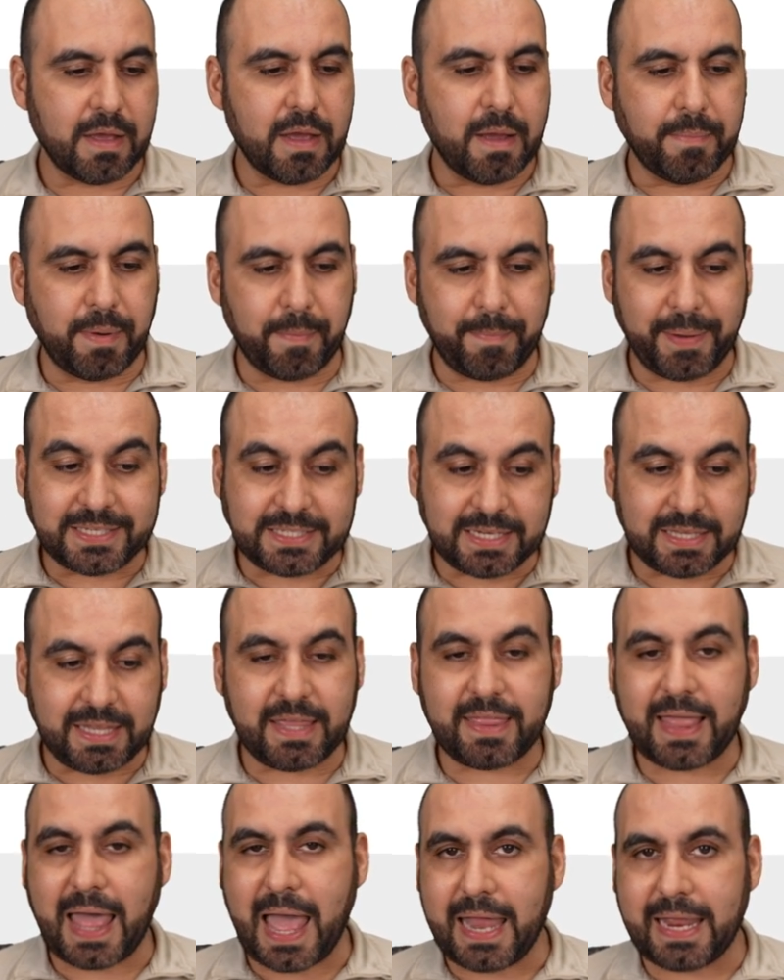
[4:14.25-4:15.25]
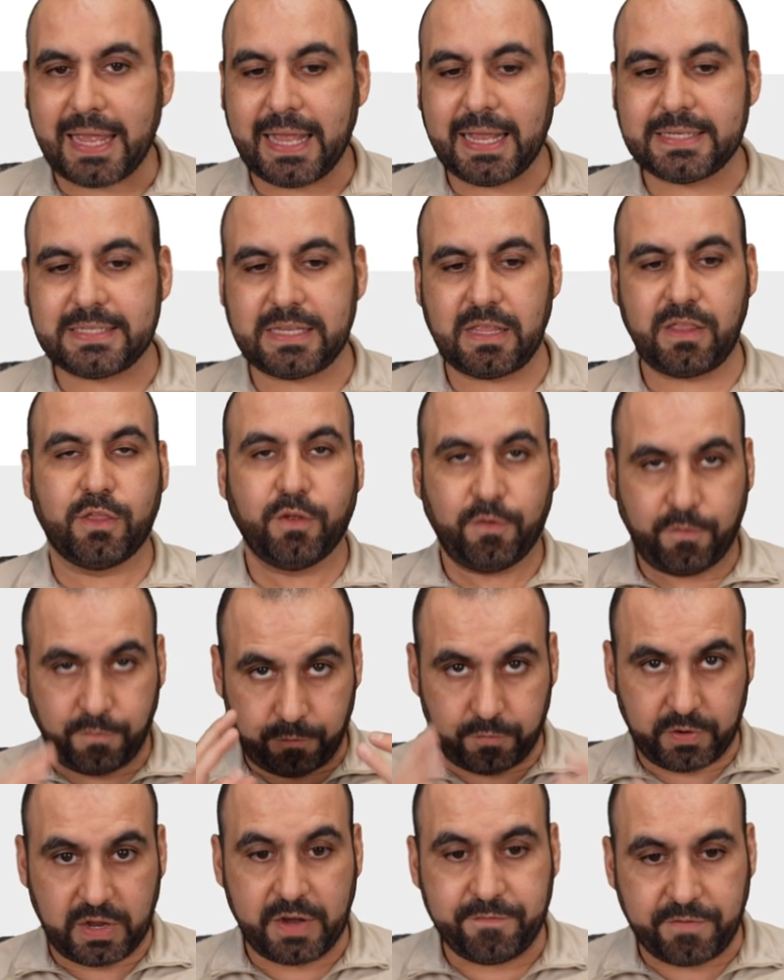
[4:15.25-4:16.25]
But basically that is the
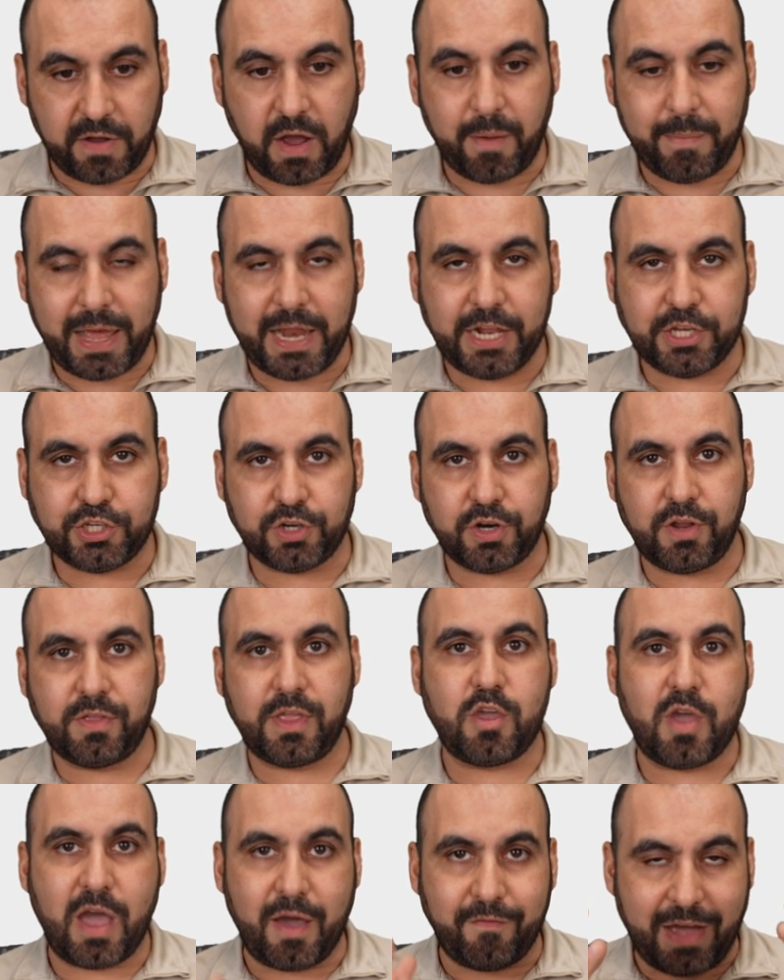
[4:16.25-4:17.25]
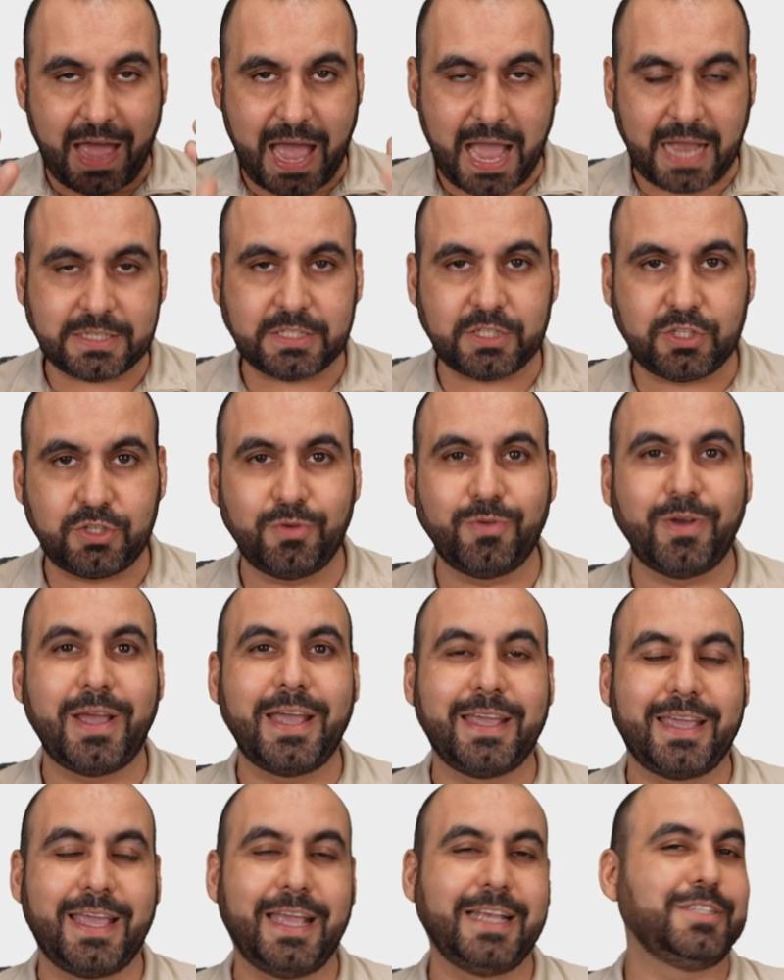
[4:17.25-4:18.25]
free file manager that you have access to
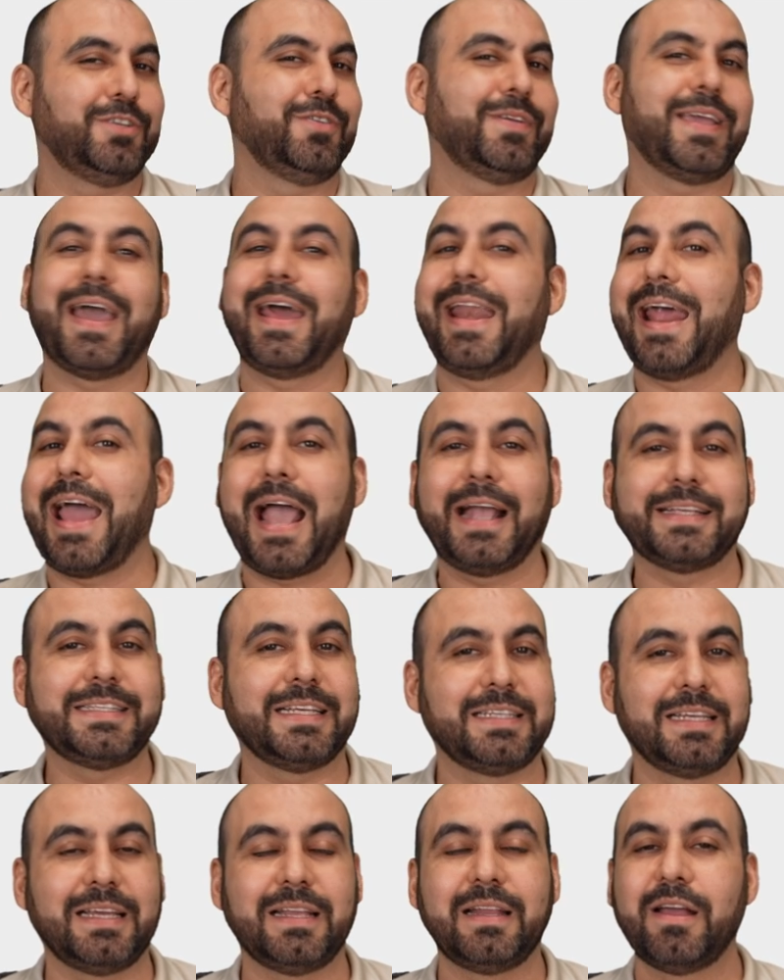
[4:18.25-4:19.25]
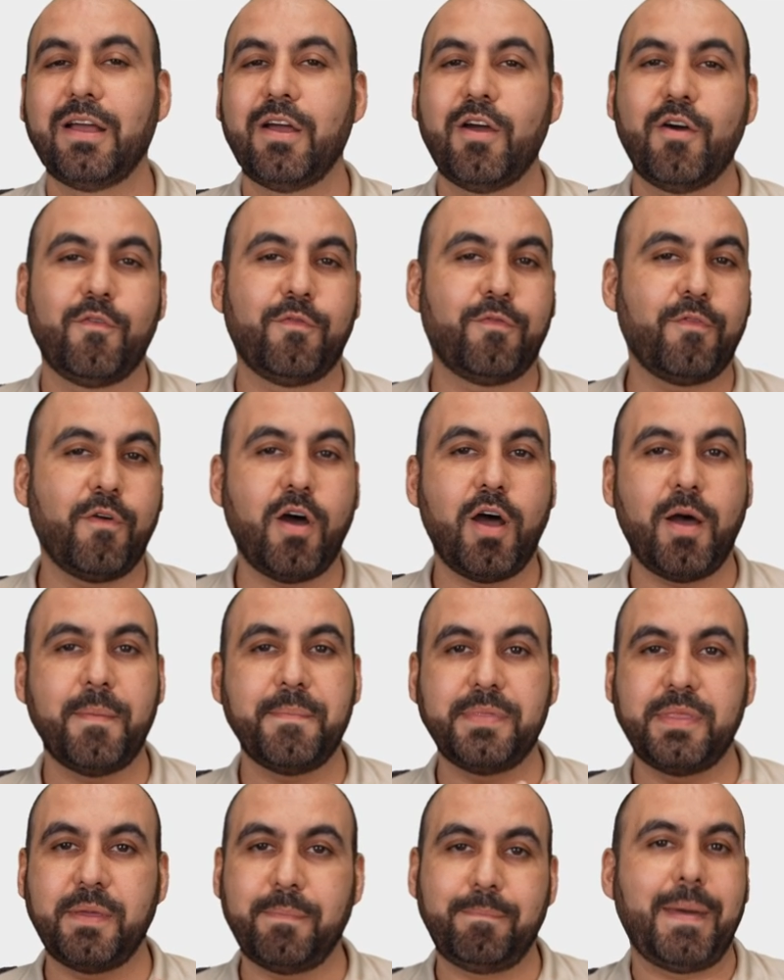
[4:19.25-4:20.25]
in case you can't access it
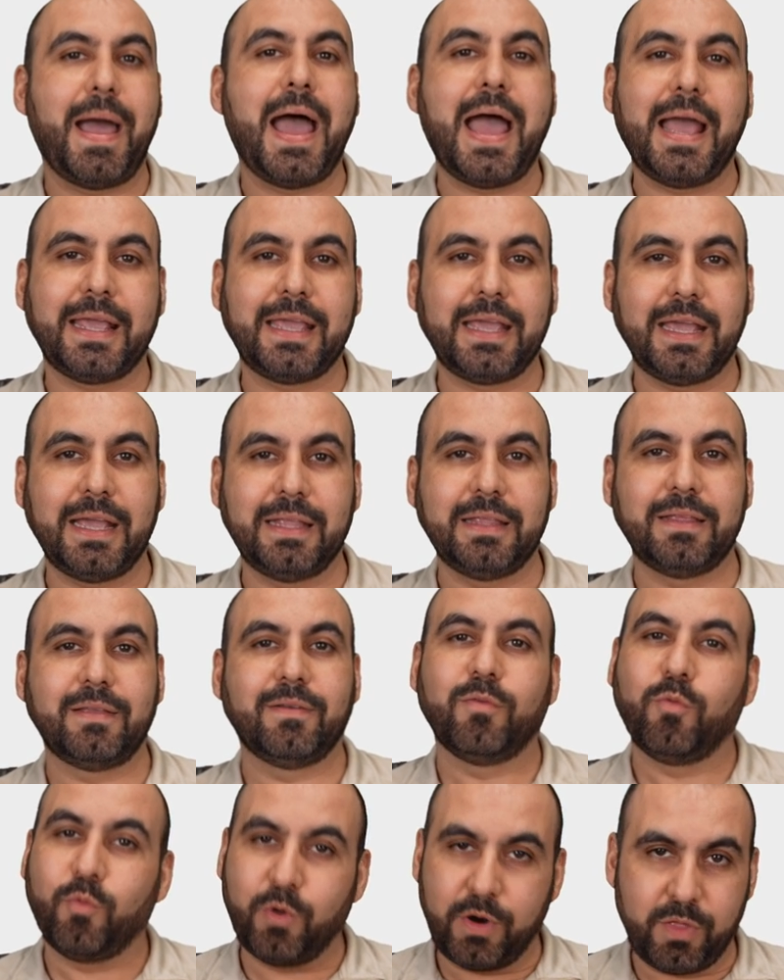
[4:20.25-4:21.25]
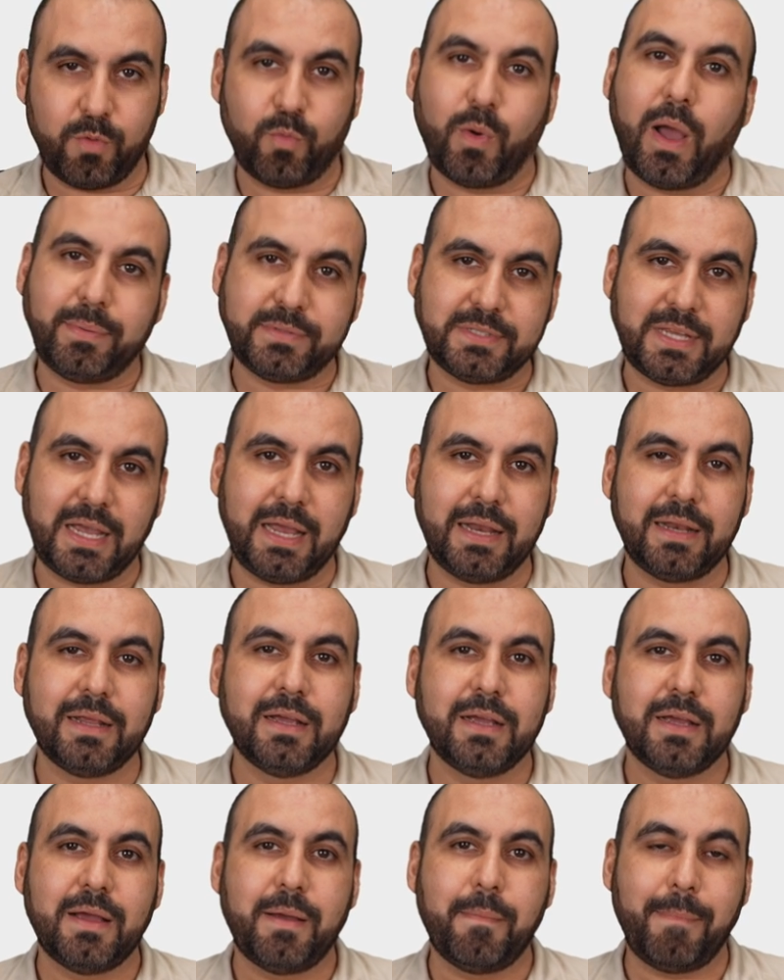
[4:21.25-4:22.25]
from the backend where the website
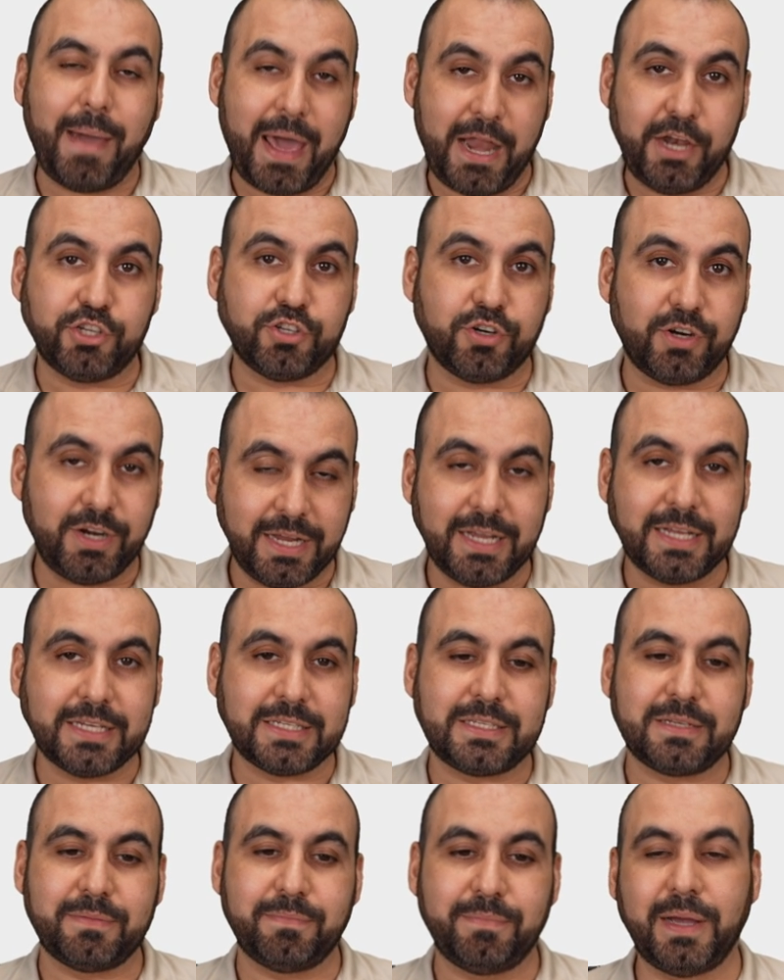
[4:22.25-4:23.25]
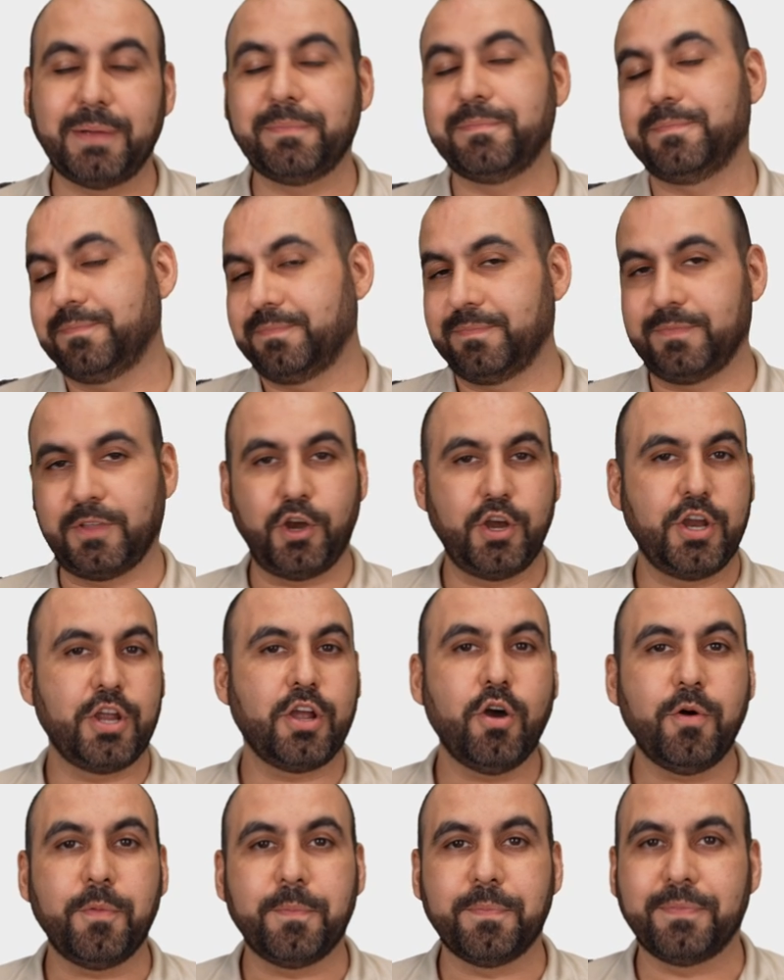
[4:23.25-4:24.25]
manager is. But there you
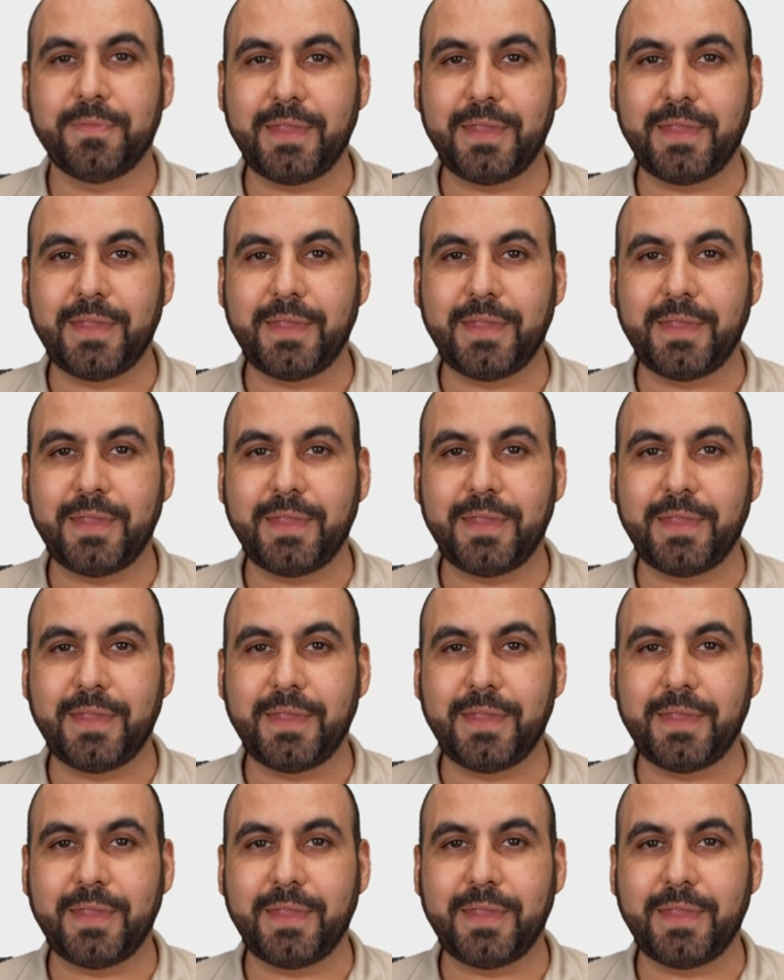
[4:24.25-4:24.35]
go.